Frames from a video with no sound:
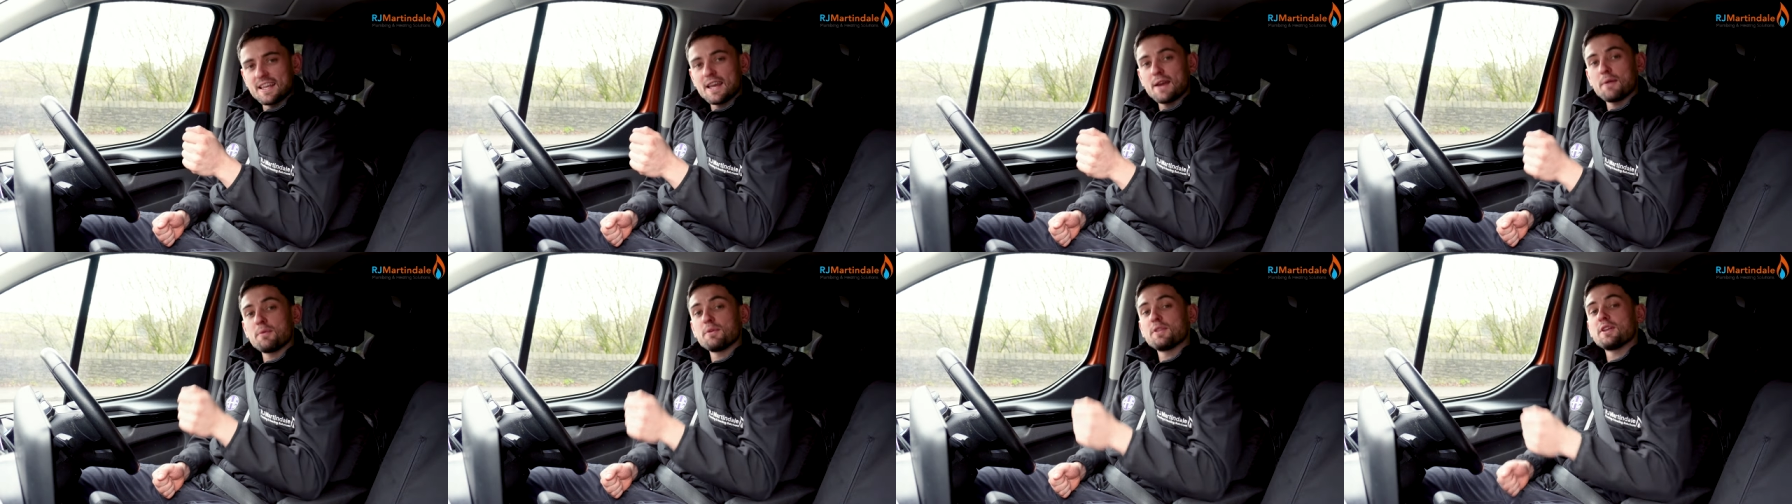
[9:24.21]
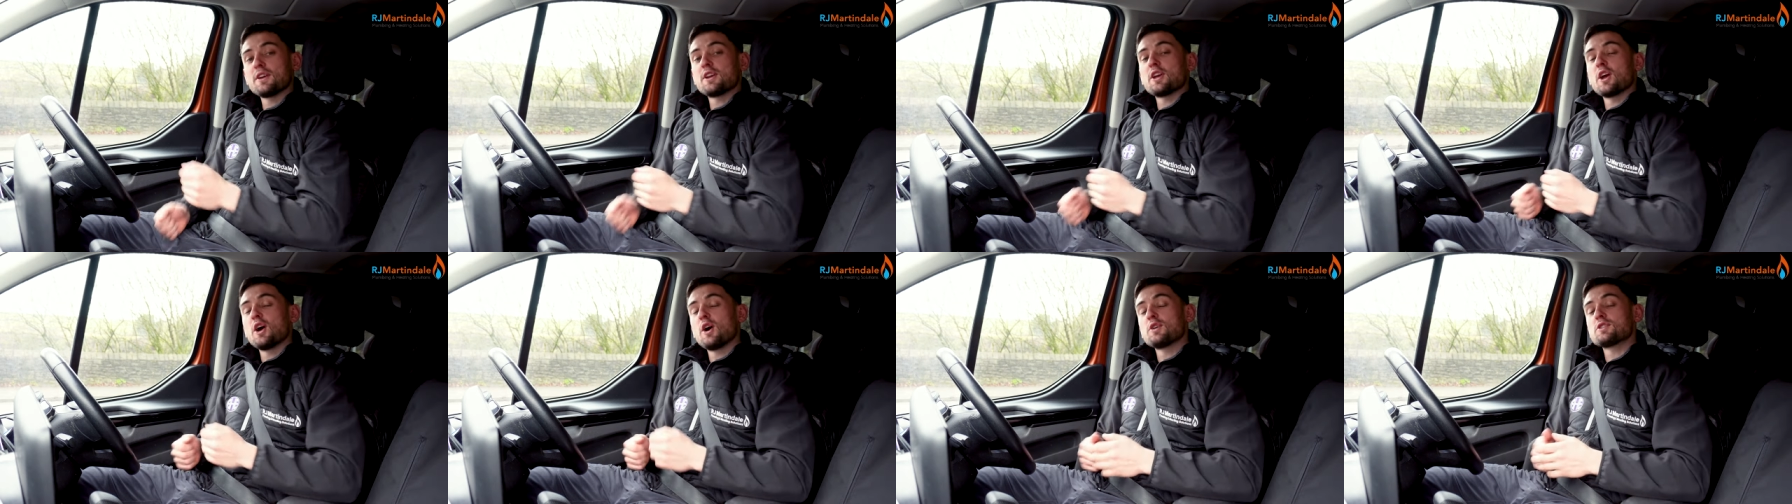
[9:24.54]
They were
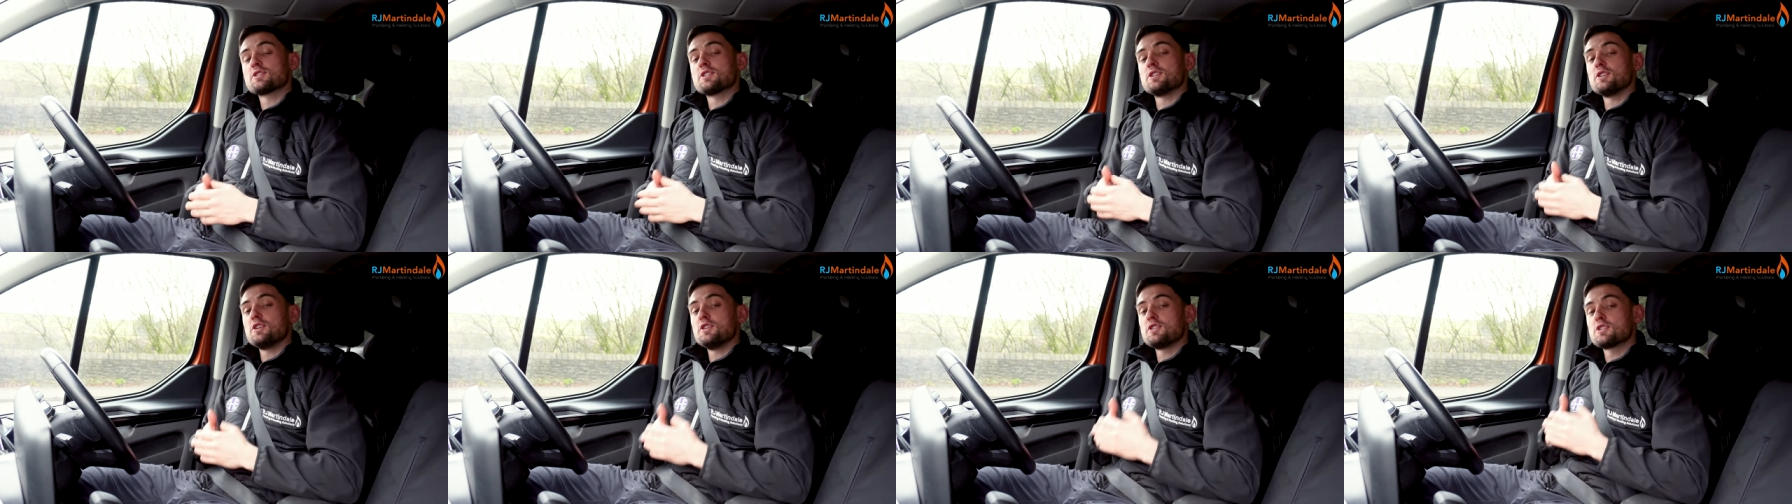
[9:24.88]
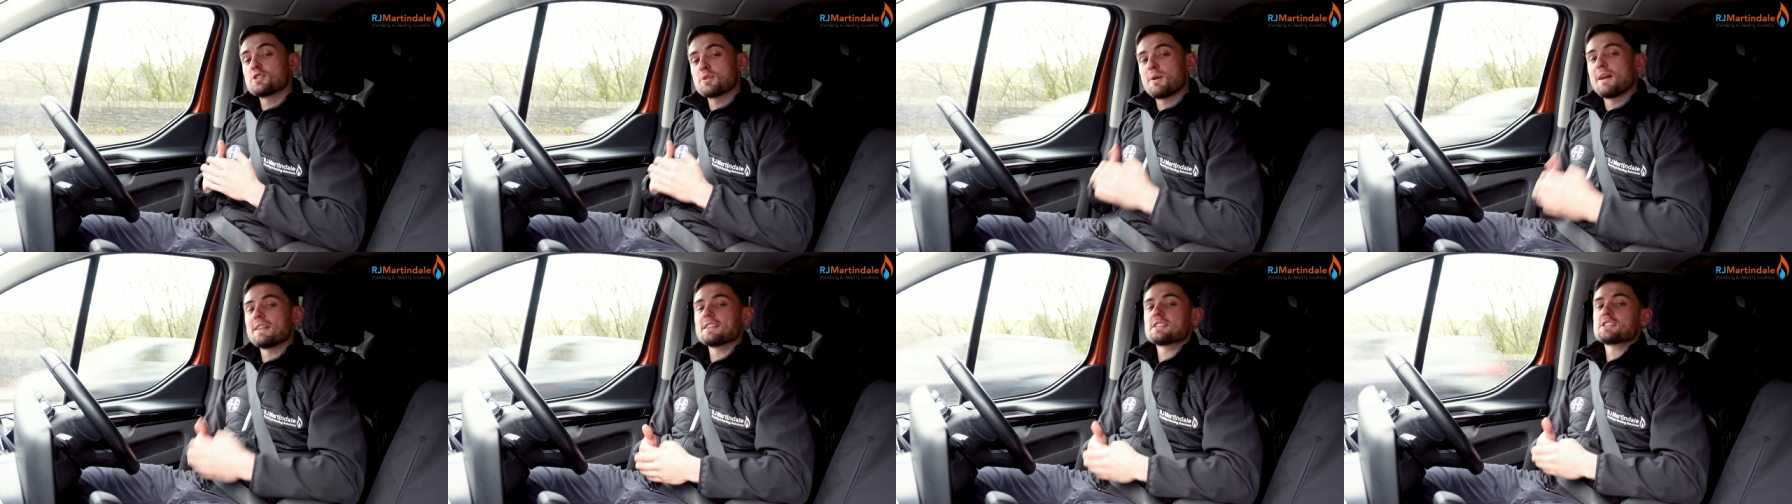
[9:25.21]
the girls that
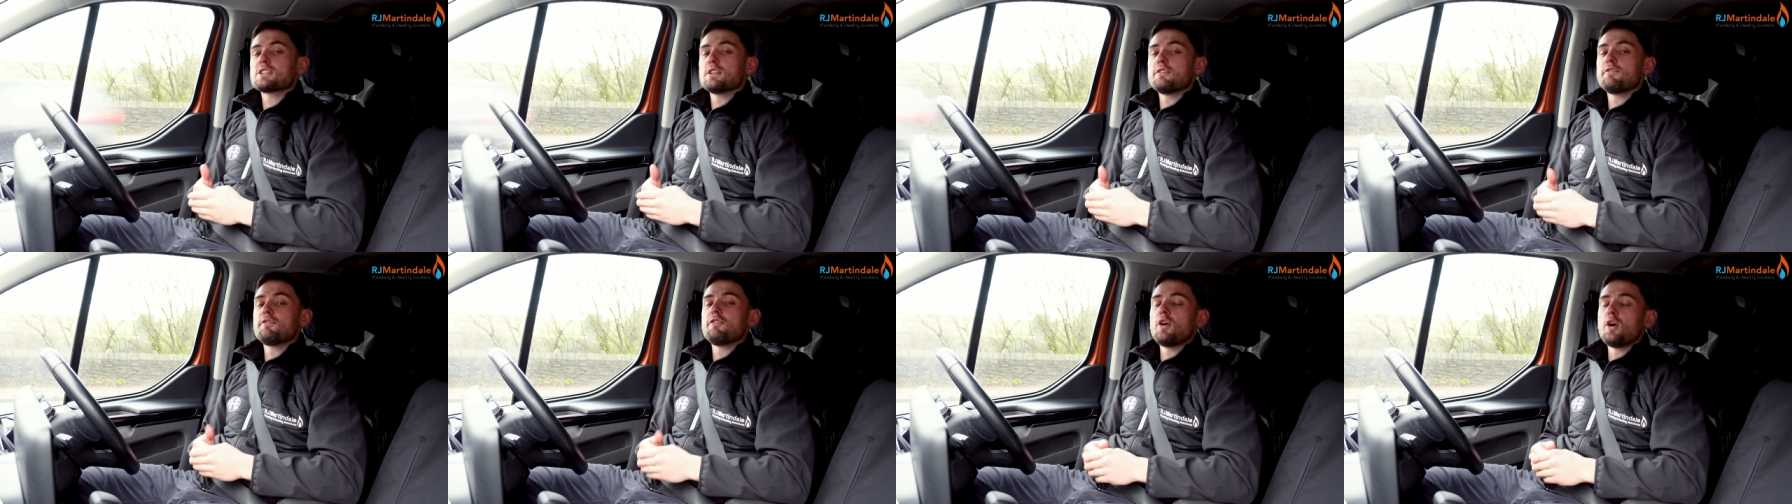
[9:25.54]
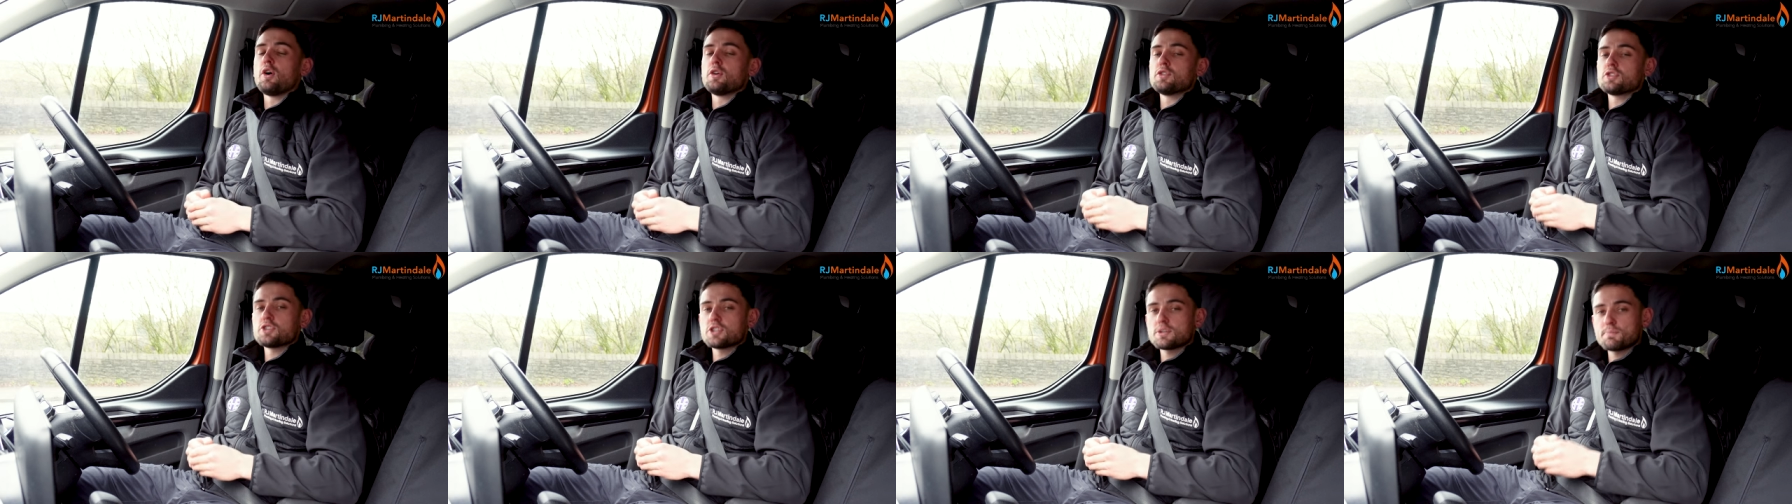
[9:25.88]
used to answer the
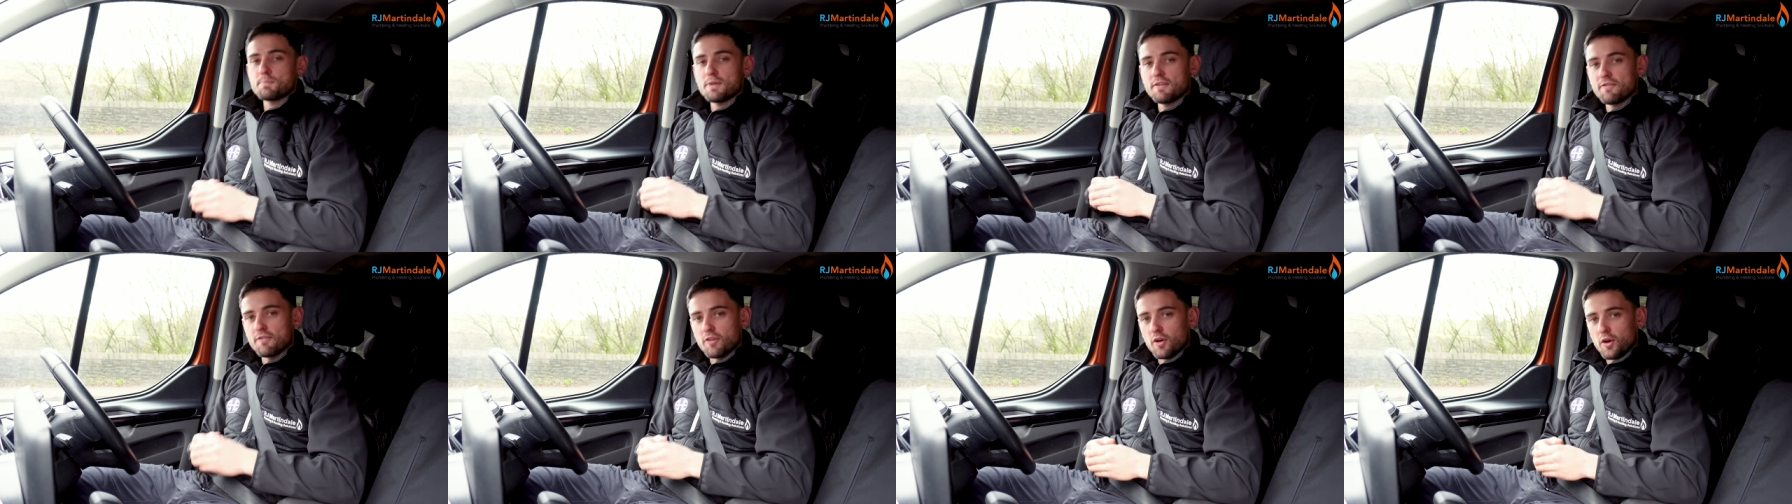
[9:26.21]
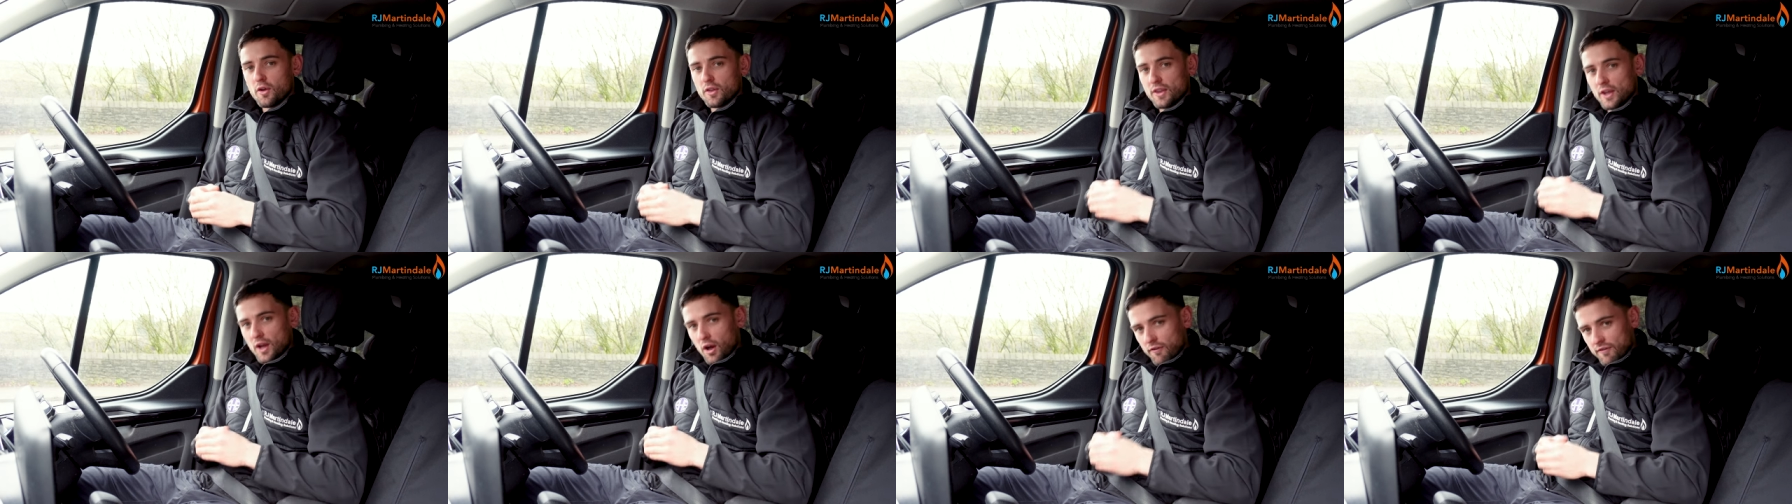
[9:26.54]
phone just
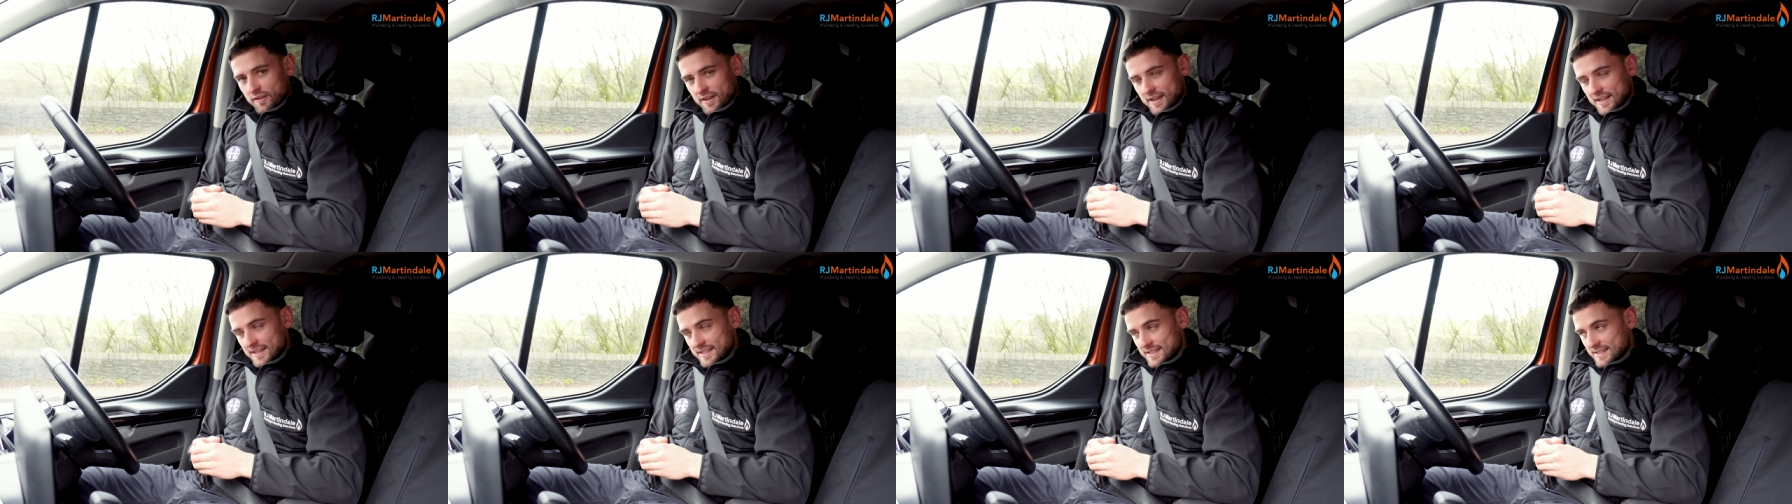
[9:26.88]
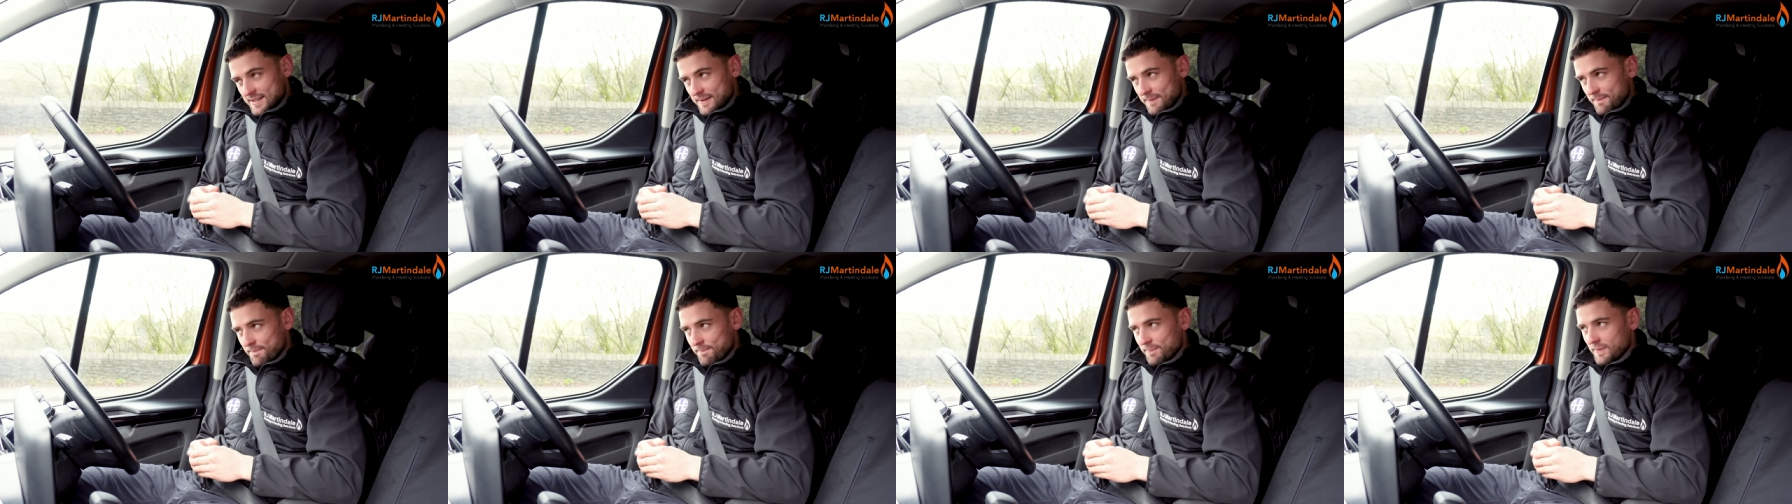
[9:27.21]
before the
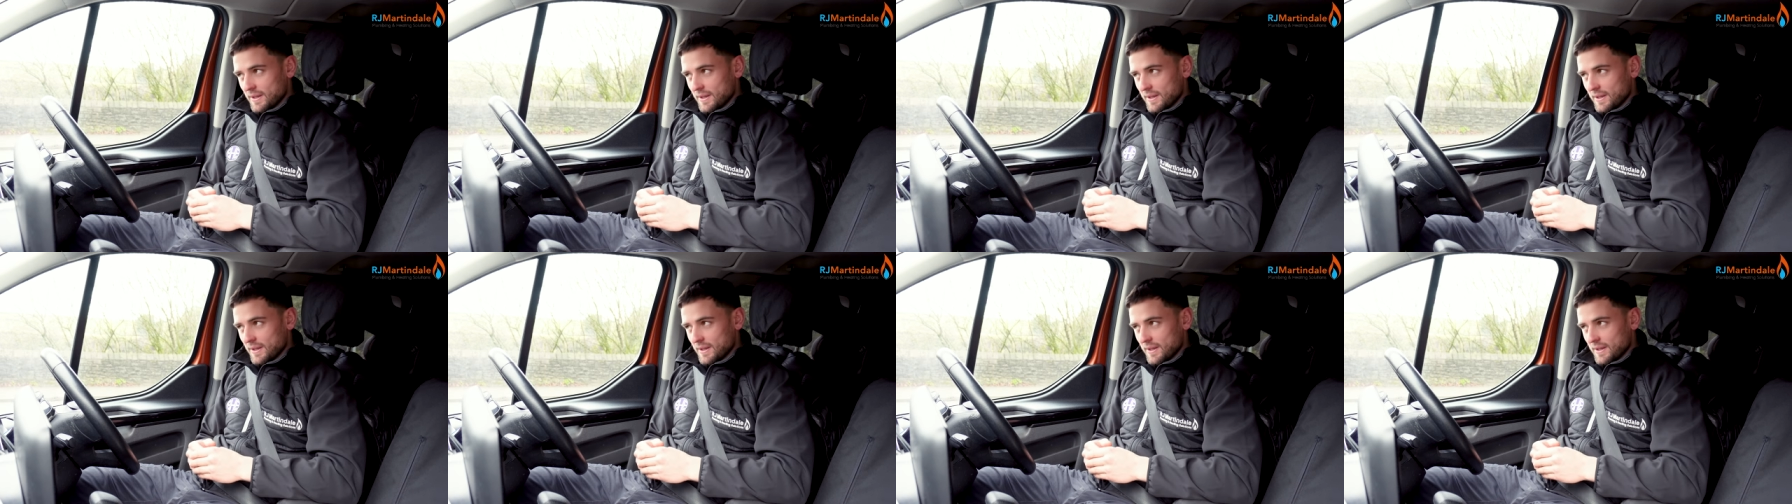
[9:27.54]
office,